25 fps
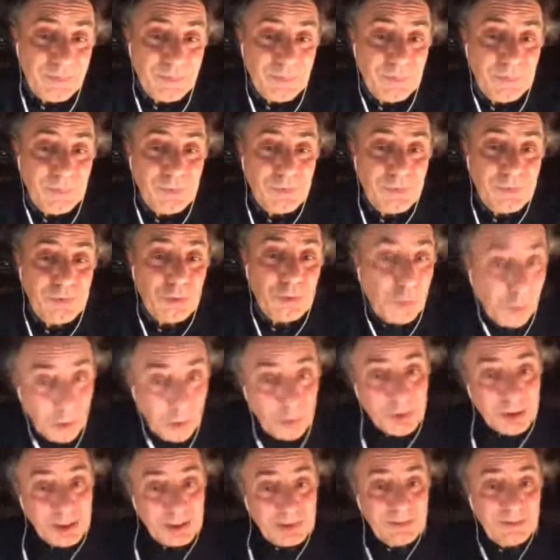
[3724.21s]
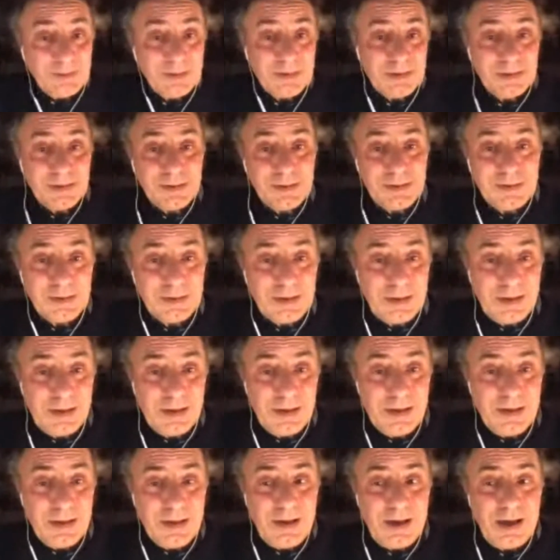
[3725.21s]
to own it,
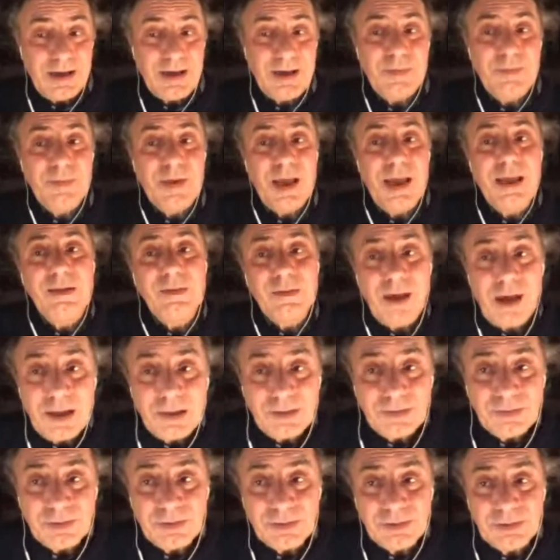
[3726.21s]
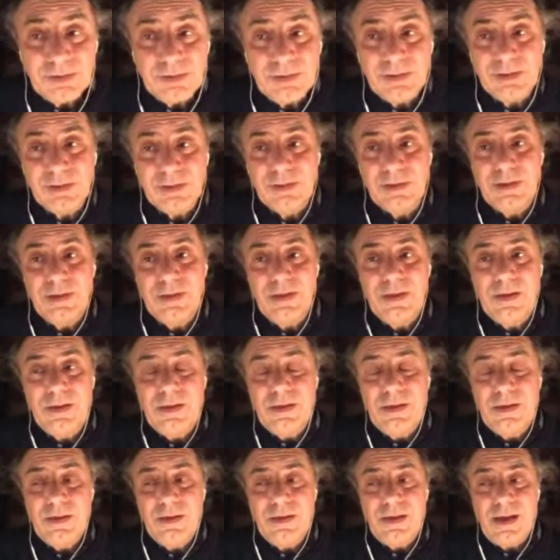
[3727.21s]
and I'm entitled,
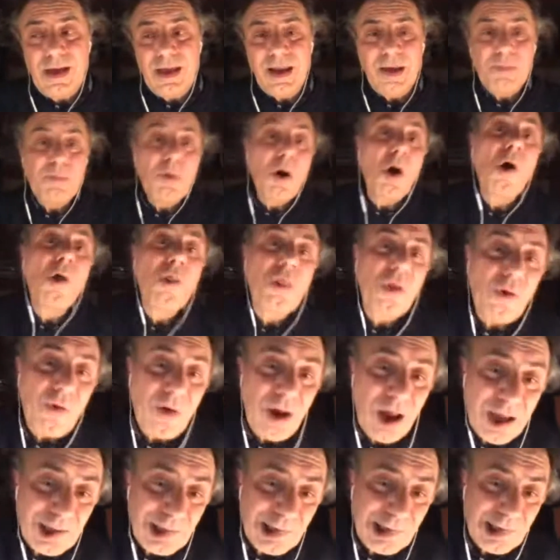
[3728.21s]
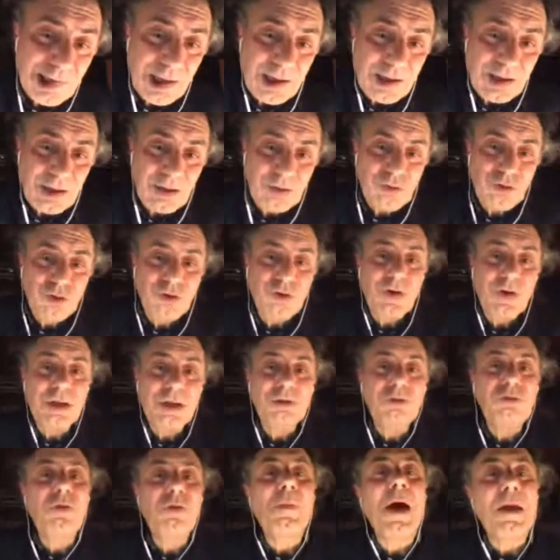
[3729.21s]
and I'm authorized to try to do
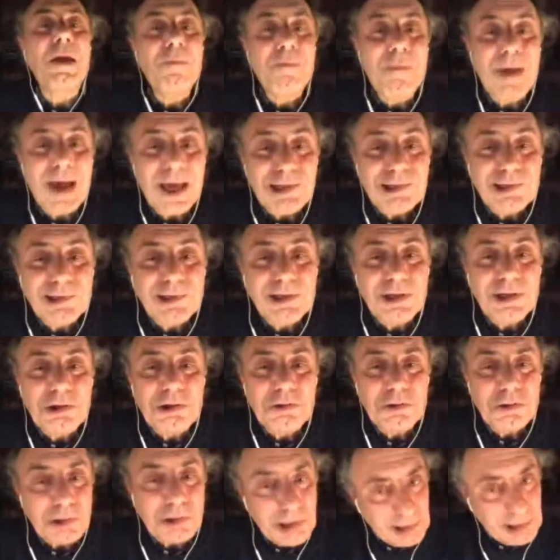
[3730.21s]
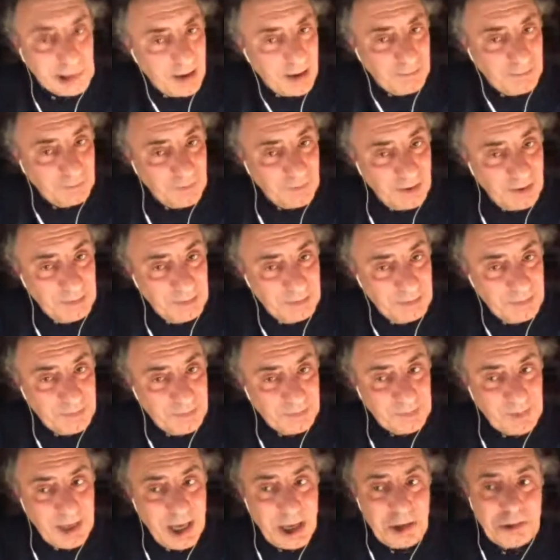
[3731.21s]
my best through this lifetime,
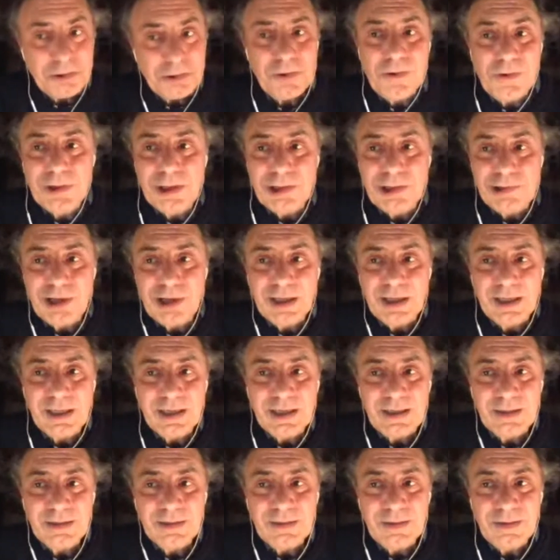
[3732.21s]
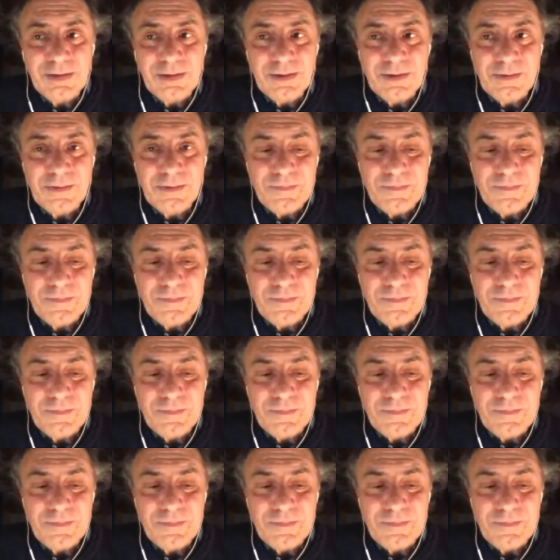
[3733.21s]
as long as I can